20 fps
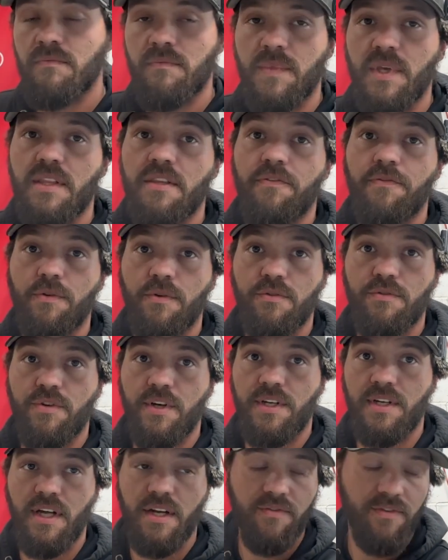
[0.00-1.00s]
get the fuel
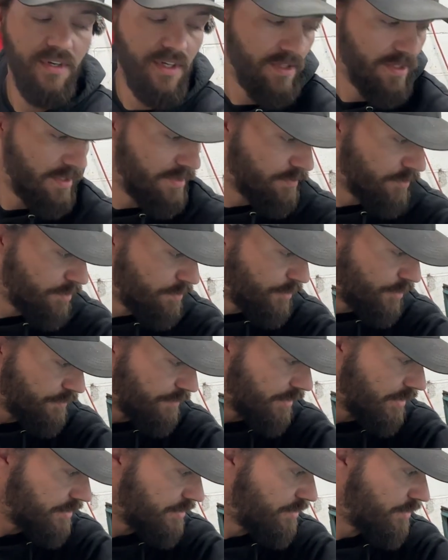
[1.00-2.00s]
drained out of it, and then we'll move
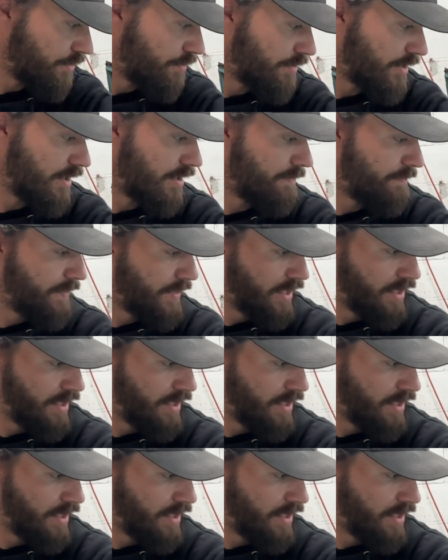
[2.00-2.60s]
on to